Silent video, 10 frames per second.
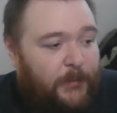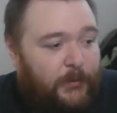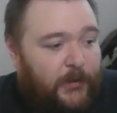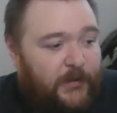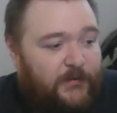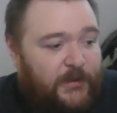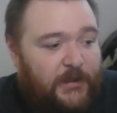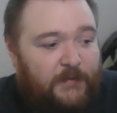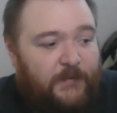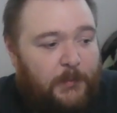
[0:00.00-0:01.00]

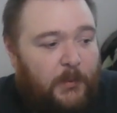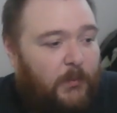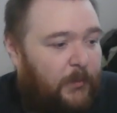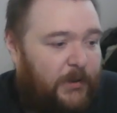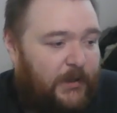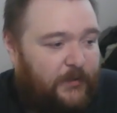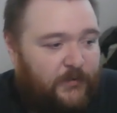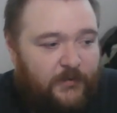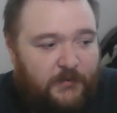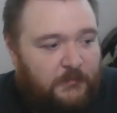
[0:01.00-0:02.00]
Prodigy, Invisible Woman is
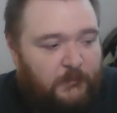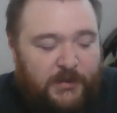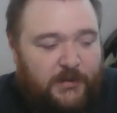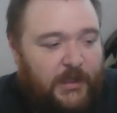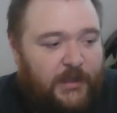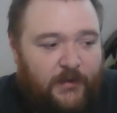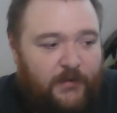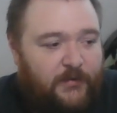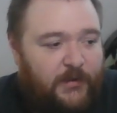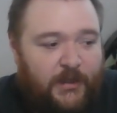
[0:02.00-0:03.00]
just a
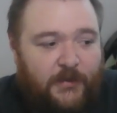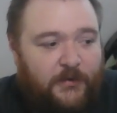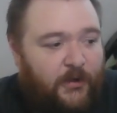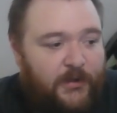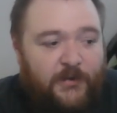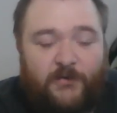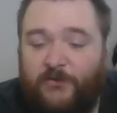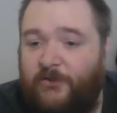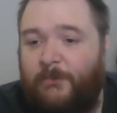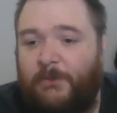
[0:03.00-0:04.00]
ridiculously annoying,
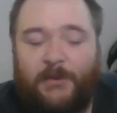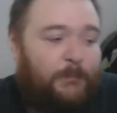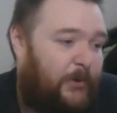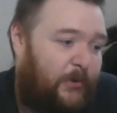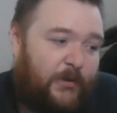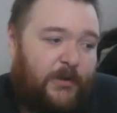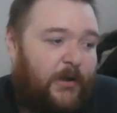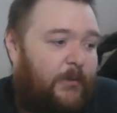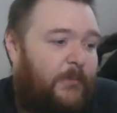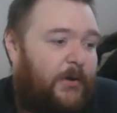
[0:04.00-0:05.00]
stupidly broken
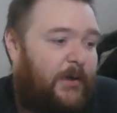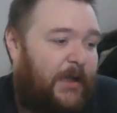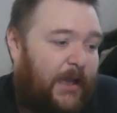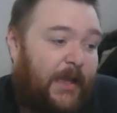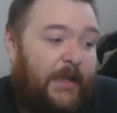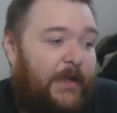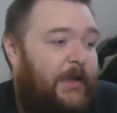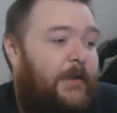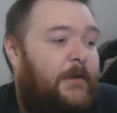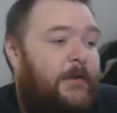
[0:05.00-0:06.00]
combo, and I hate
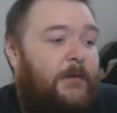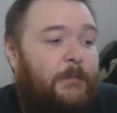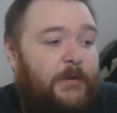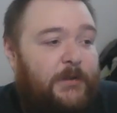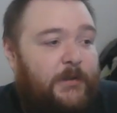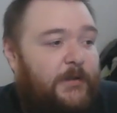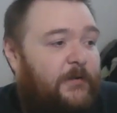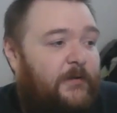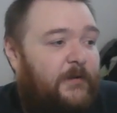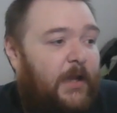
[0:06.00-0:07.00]
it. But you know,
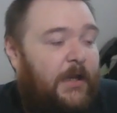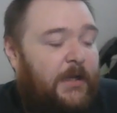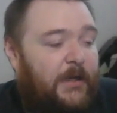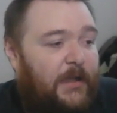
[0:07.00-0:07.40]
this isn't it. And then the